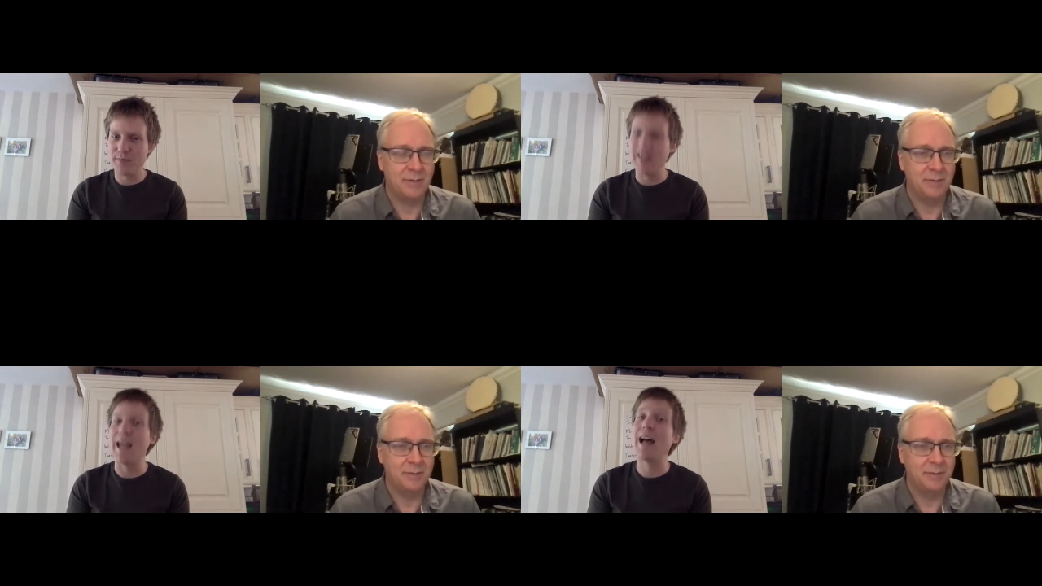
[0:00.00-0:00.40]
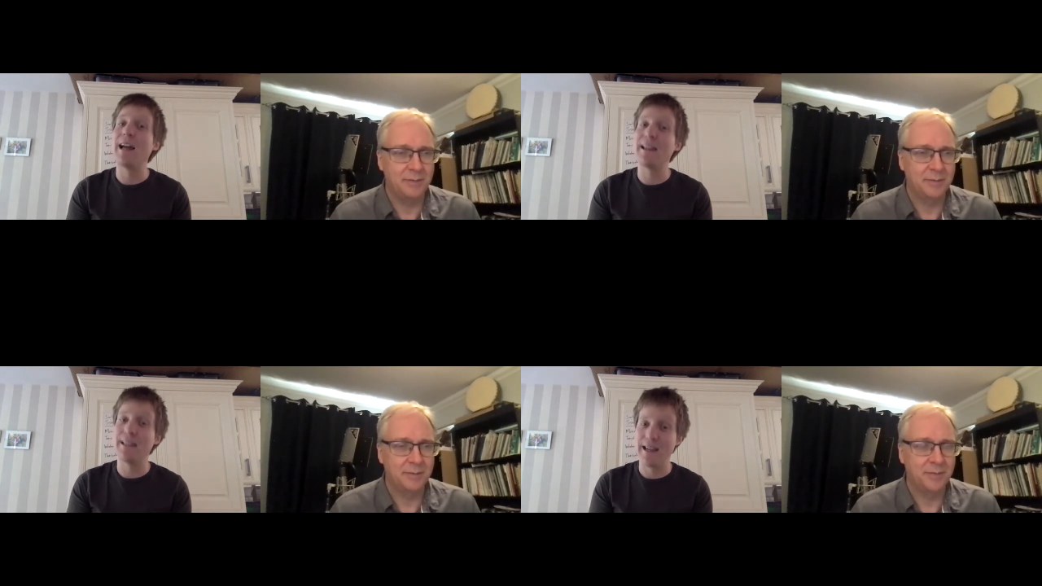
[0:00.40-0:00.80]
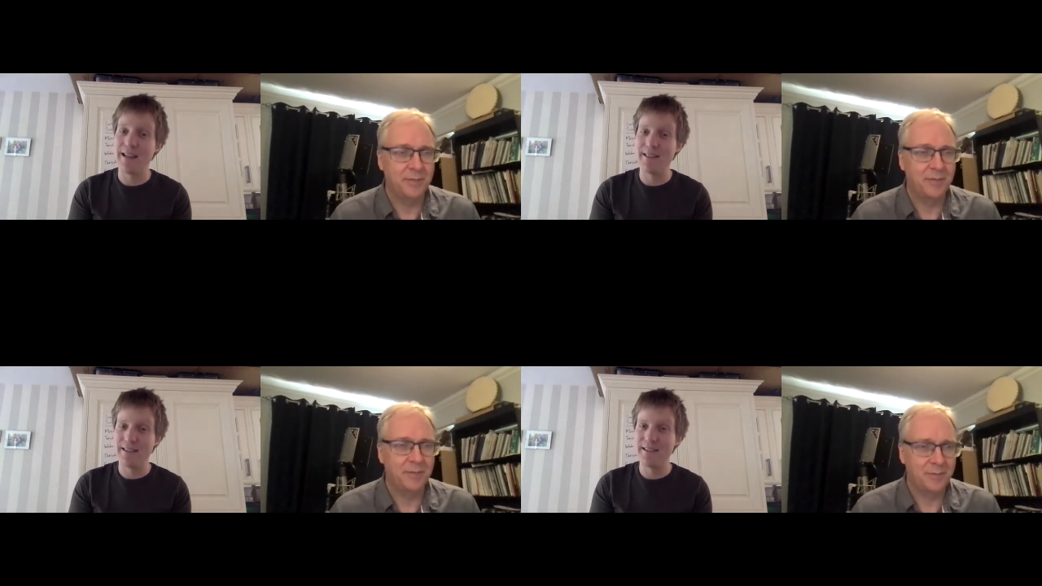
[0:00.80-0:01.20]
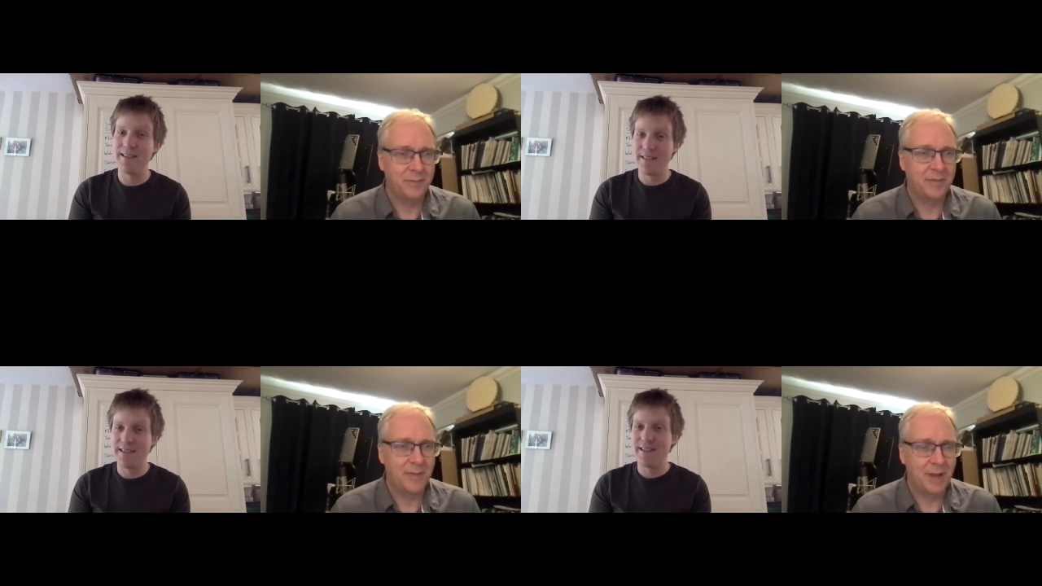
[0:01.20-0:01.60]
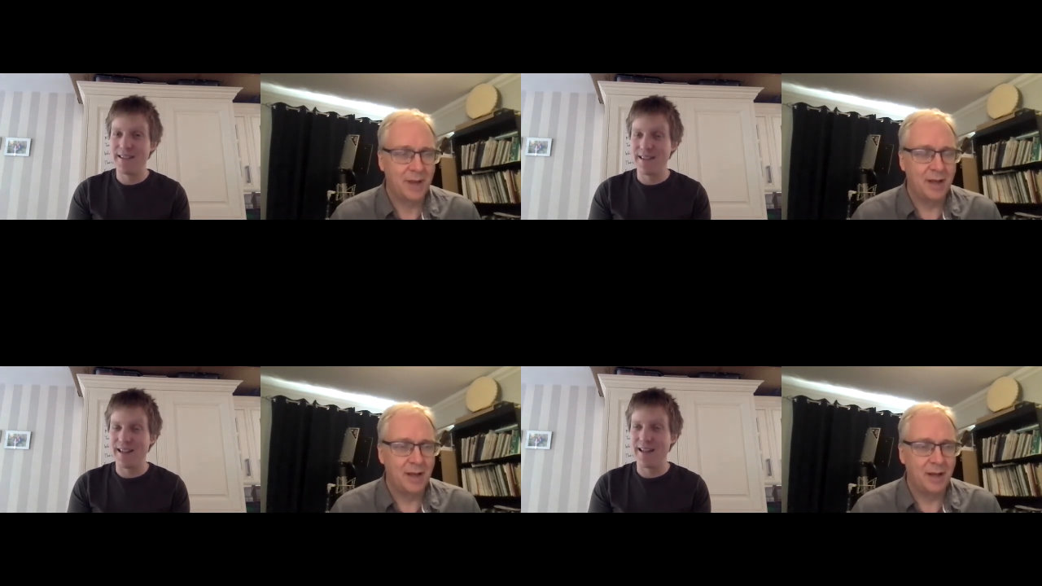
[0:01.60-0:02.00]
Speaker 1: yeah yeah
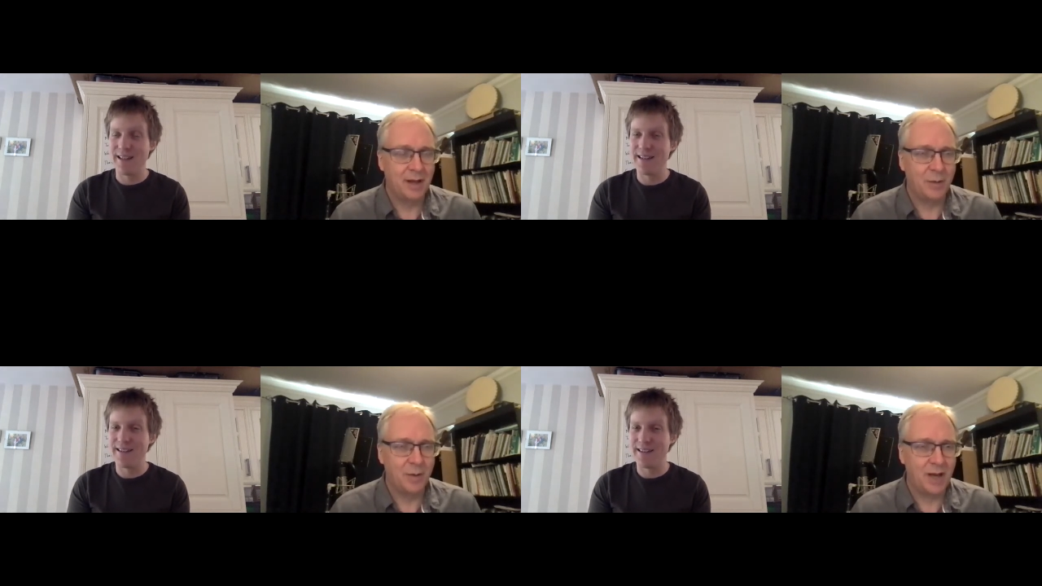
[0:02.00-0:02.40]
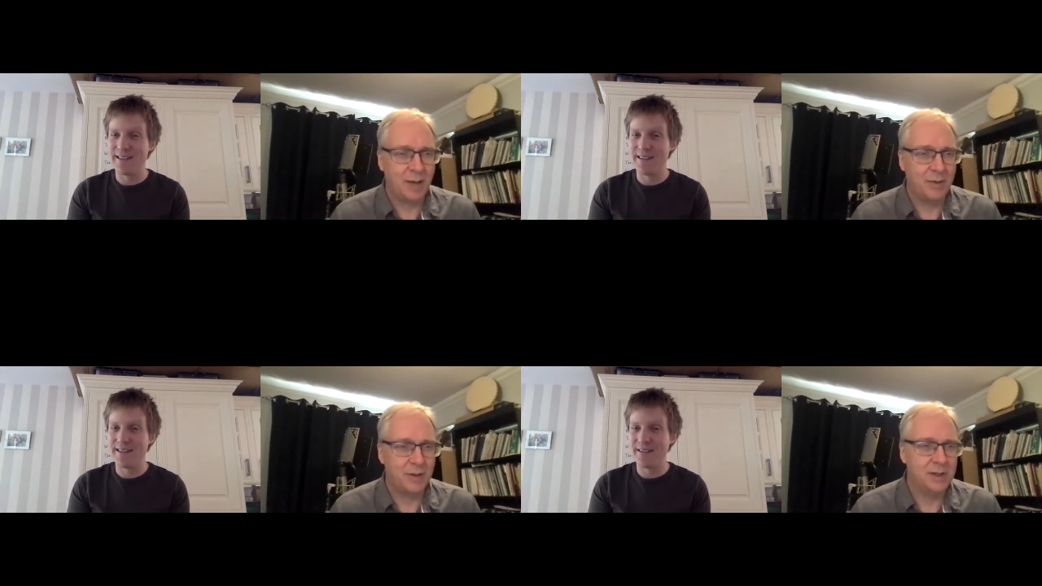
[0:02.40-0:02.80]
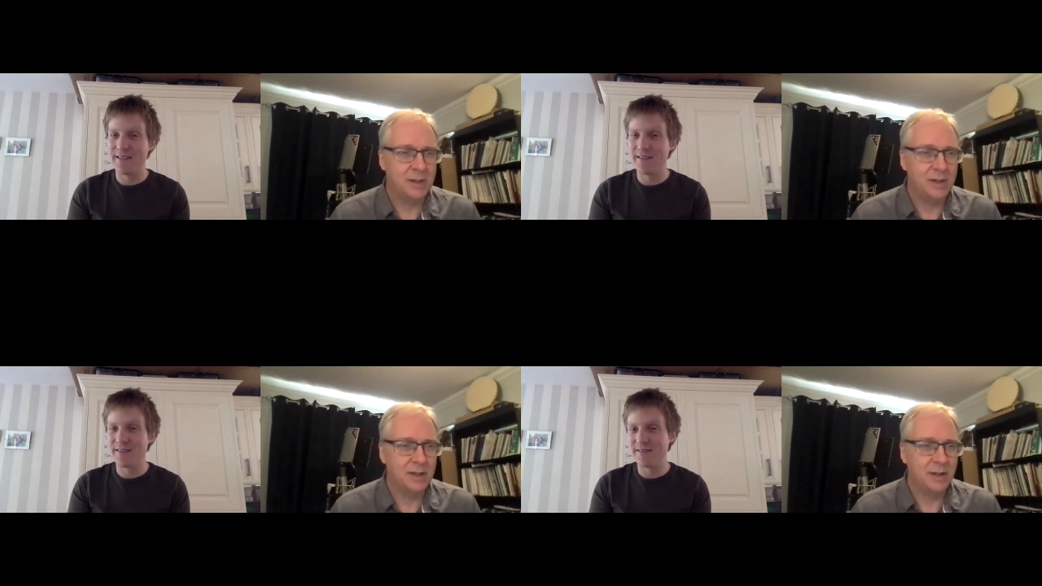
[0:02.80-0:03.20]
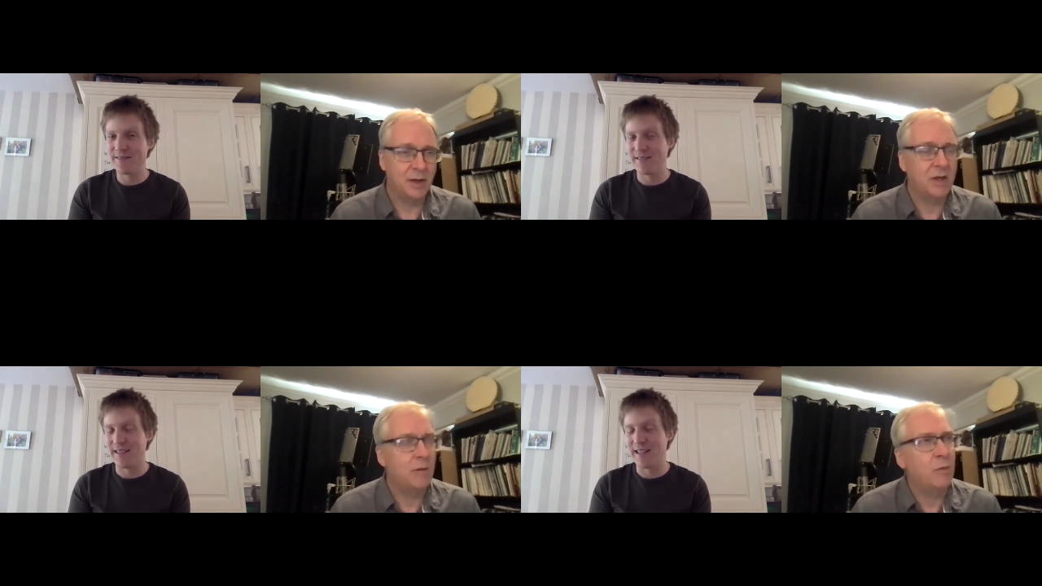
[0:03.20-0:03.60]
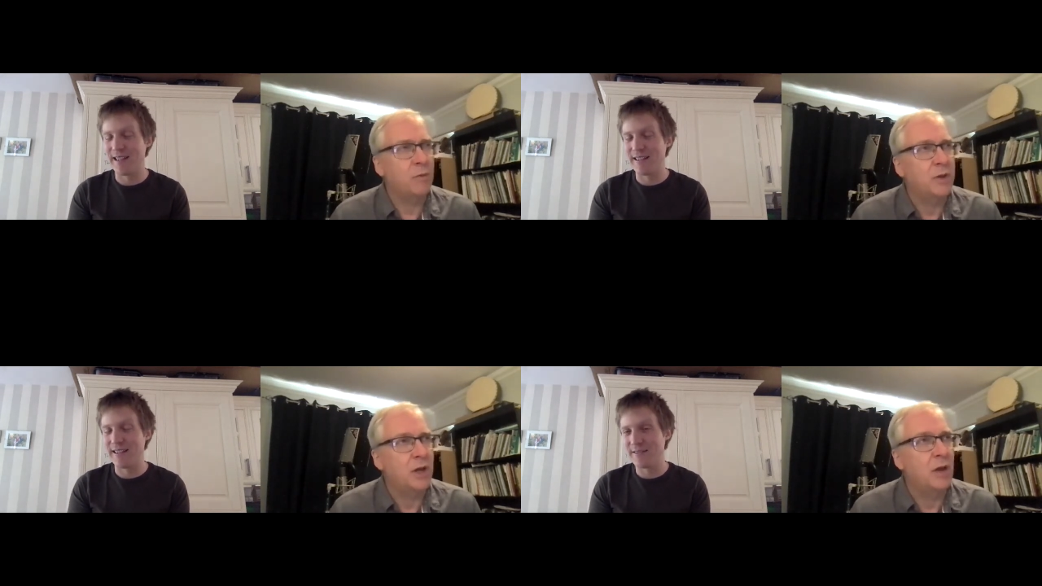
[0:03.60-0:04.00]
yeah when it happens Okay,
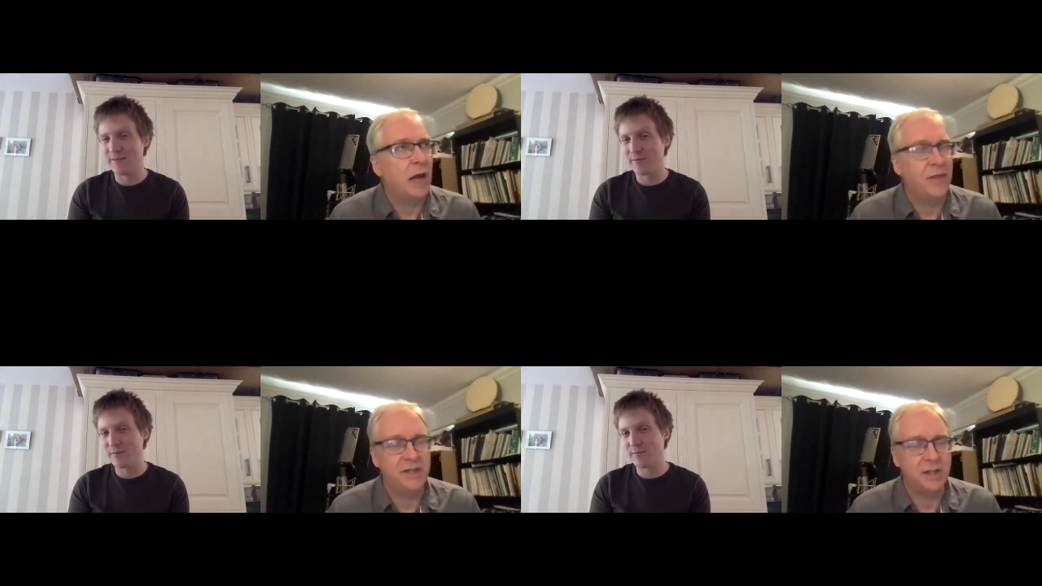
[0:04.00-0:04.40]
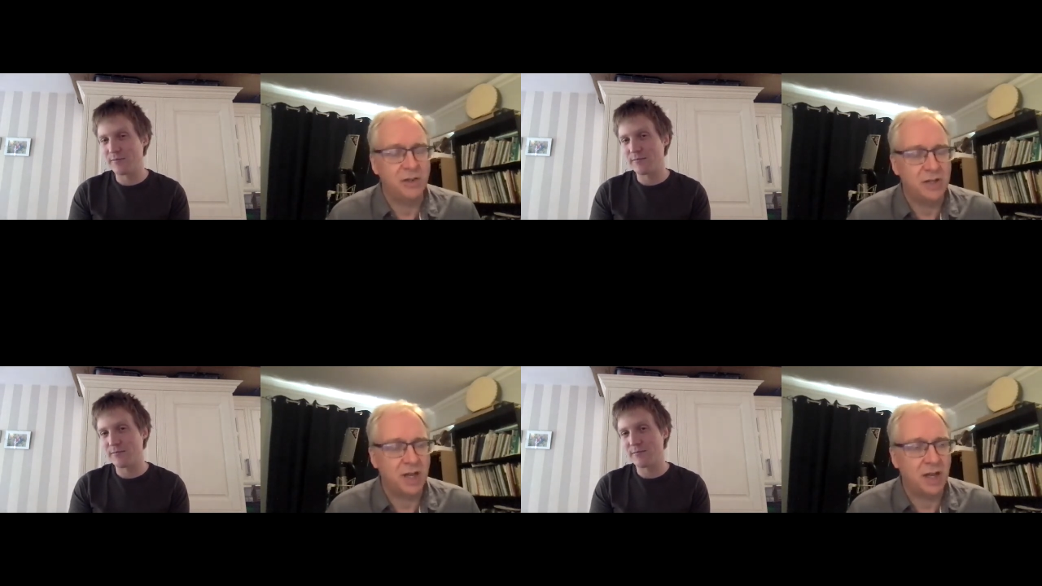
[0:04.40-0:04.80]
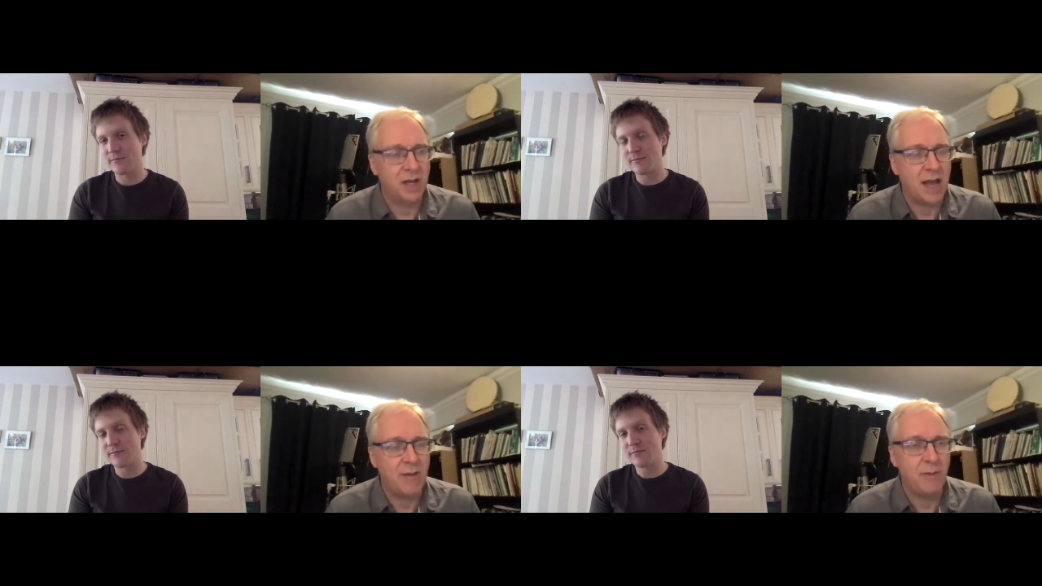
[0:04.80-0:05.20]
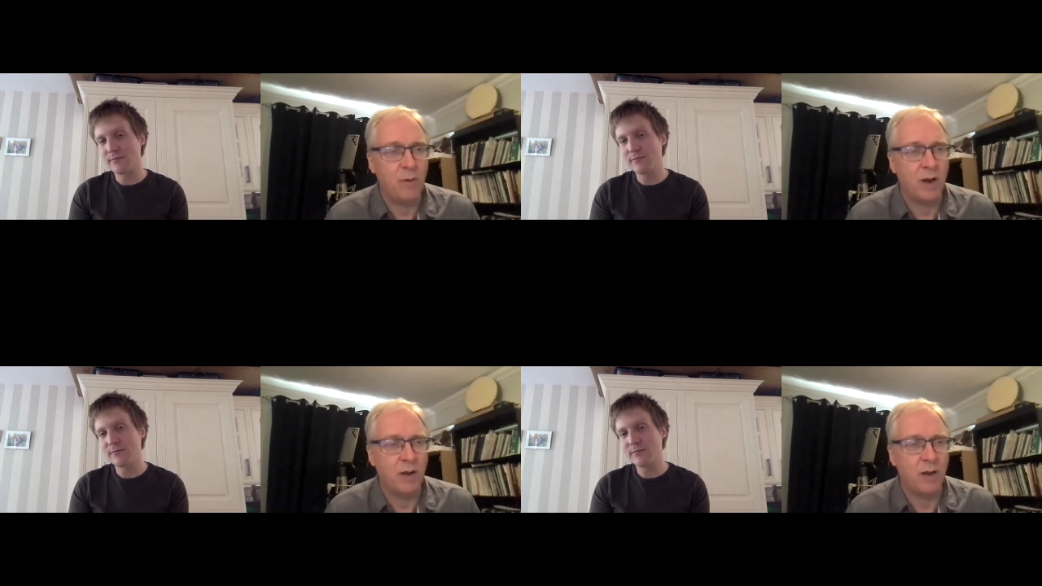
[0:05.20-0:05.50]
can, and this is interesting. Name me one